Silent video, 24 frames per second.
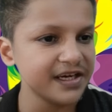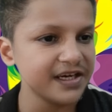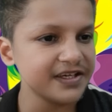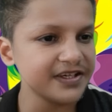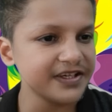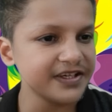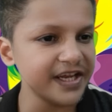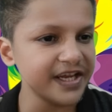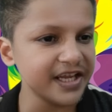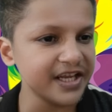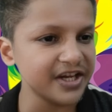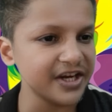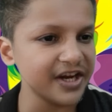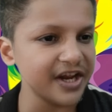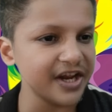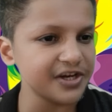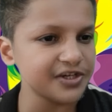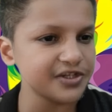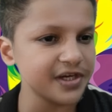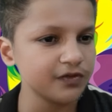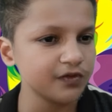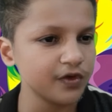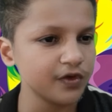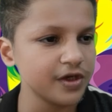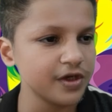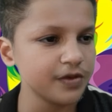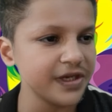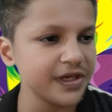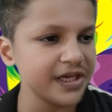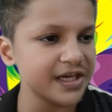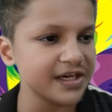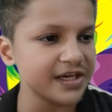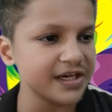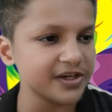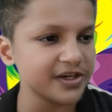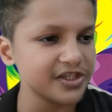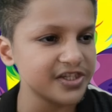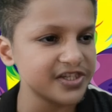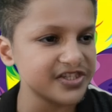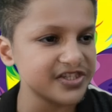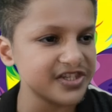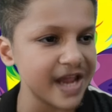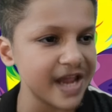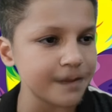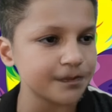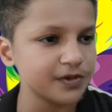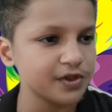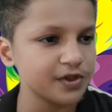Recreation would be a
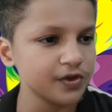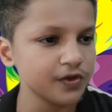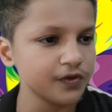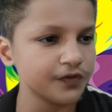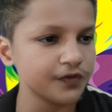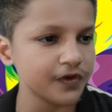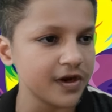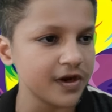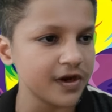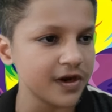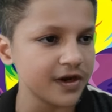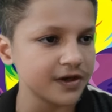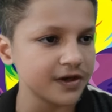step too far.